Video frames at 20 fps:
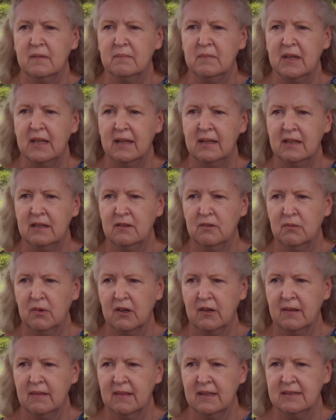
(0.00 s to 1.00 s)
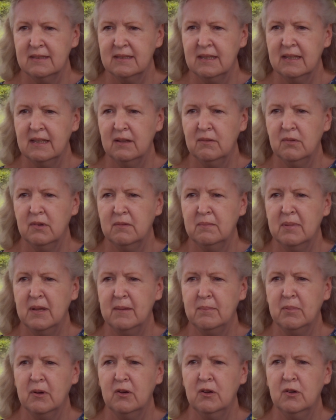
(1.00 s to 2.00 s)
beginning to work in the city with
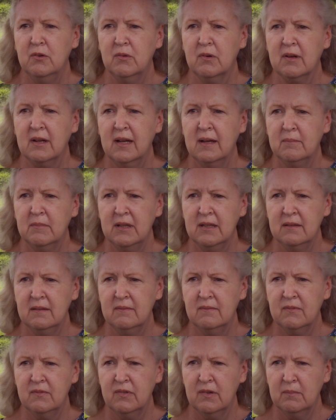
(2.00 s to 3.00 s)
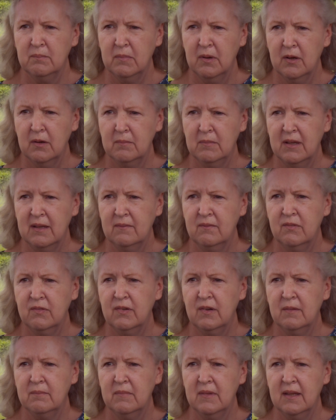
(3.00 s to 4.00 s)
people who were coming from Burma and
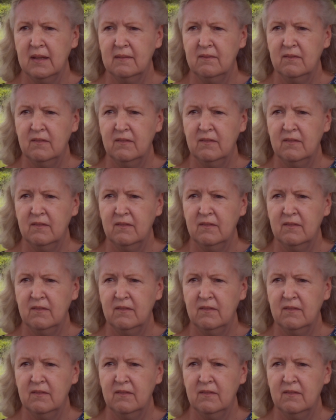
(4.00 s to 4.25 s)
from the